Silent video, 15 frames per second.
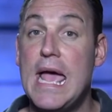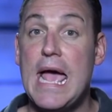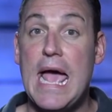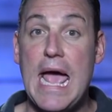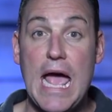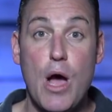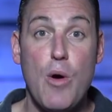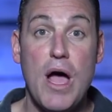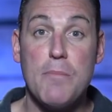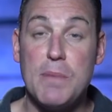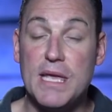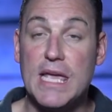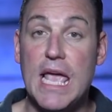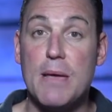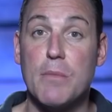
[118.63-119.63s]
how I
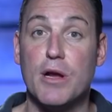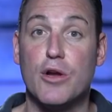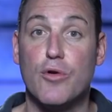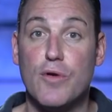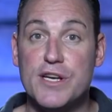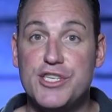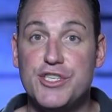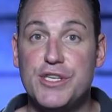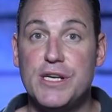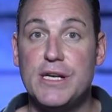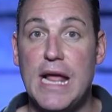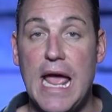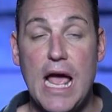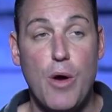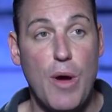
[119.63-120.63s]
became a Christian,
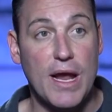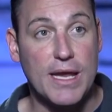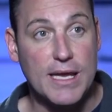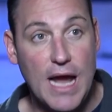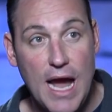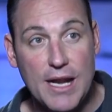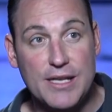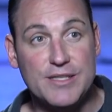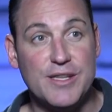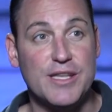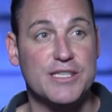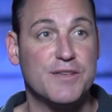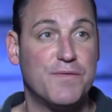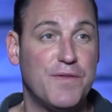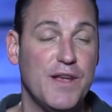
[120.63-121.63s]
how I got into
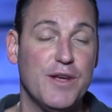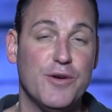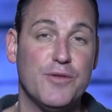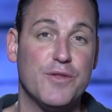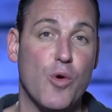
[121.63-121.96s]
this field,